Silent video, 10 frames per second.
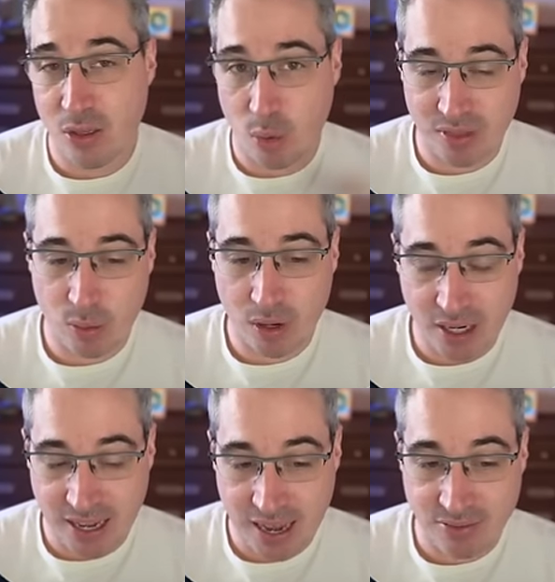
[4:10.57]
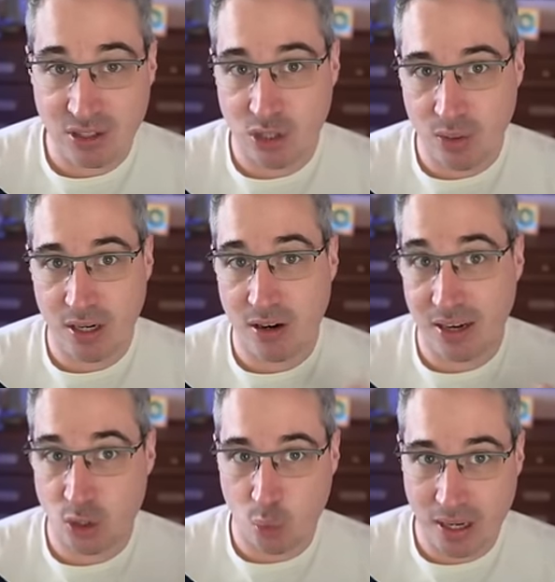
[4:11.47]
The one thing we're going to have to do here
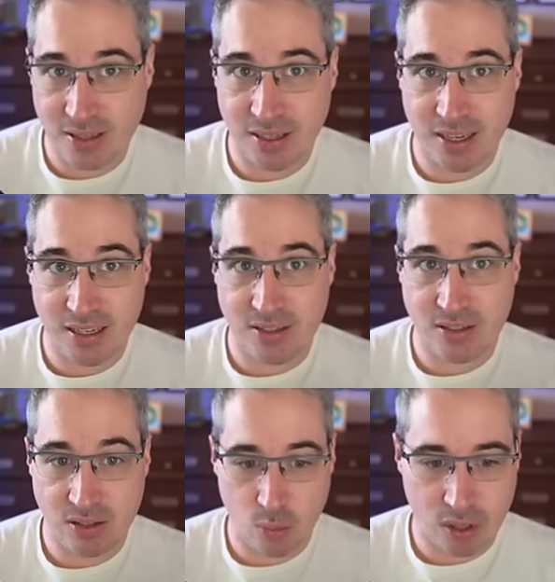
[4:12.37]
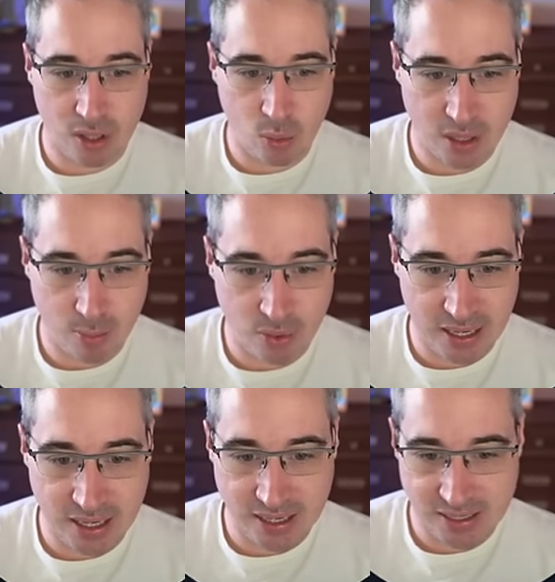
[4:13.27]
as well is we're going to want to
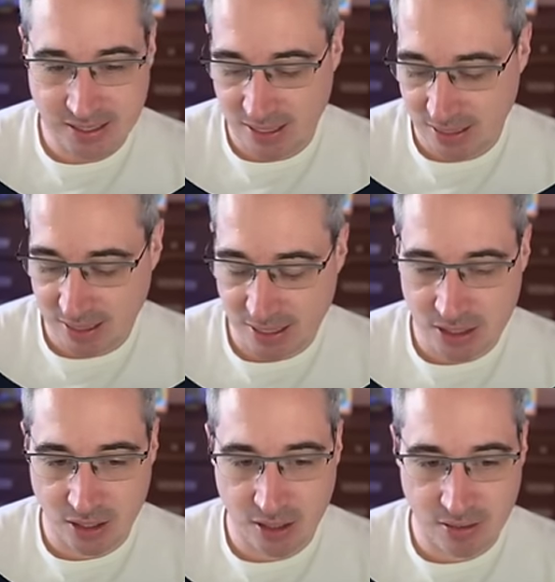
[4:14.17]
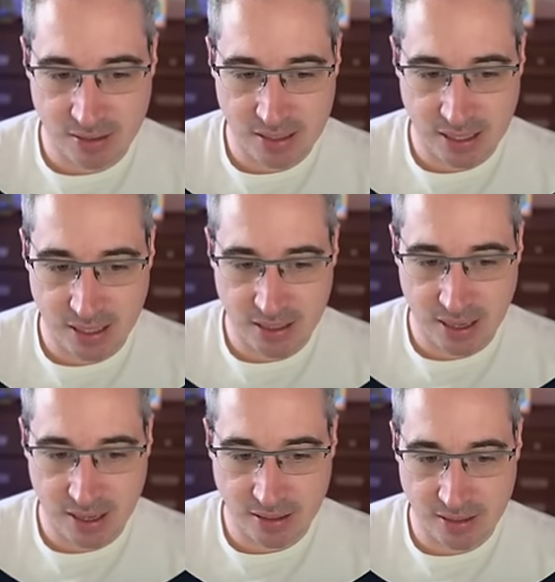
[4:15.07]
bring in a Z index on here, Z
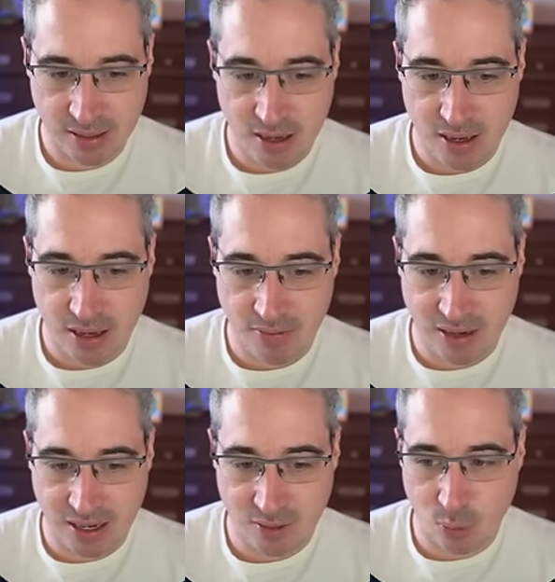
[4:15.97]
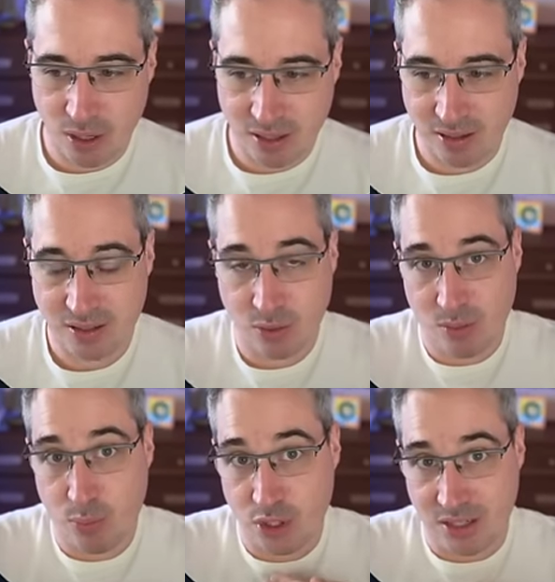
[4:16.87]
index of -1. So
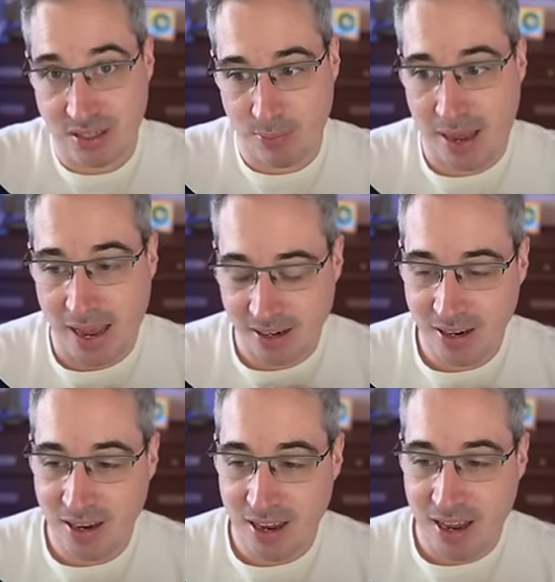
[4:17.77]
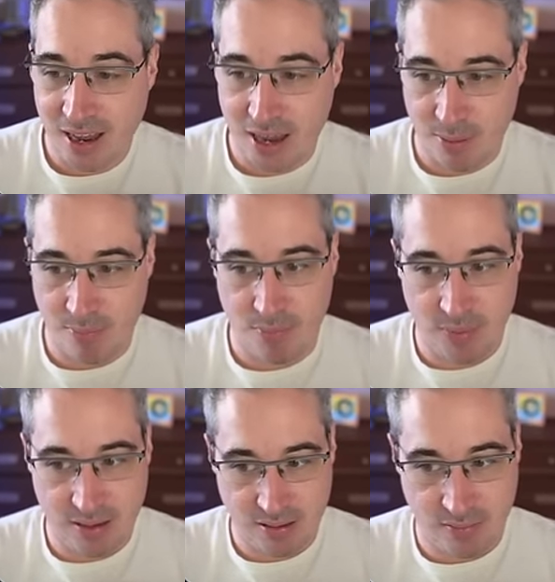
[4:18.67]
it pushes it back
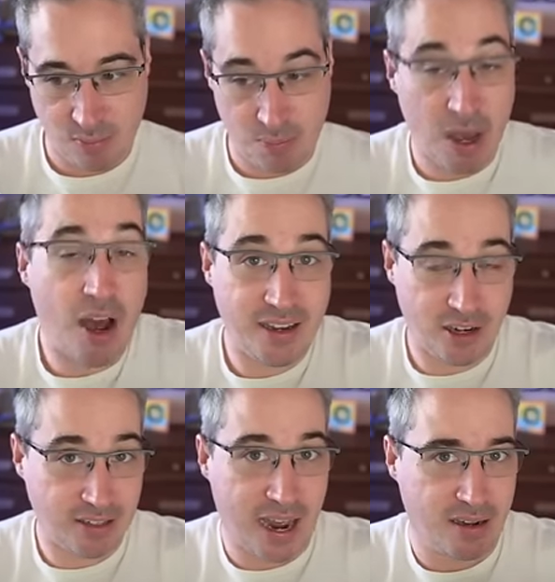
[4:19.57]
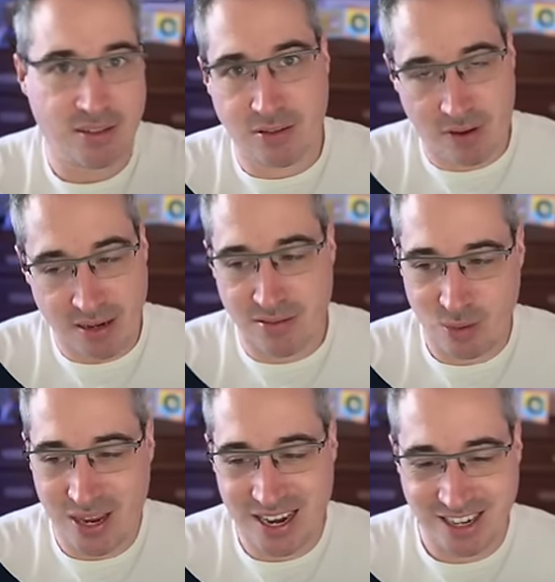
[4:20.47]
behind our text, right?
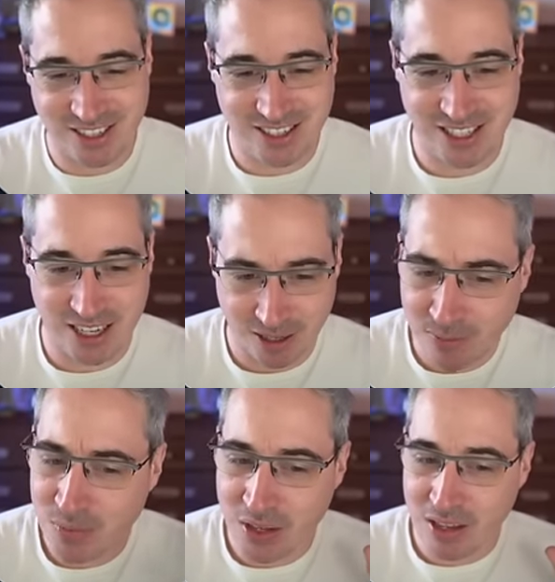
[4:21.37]
So we can actually see it.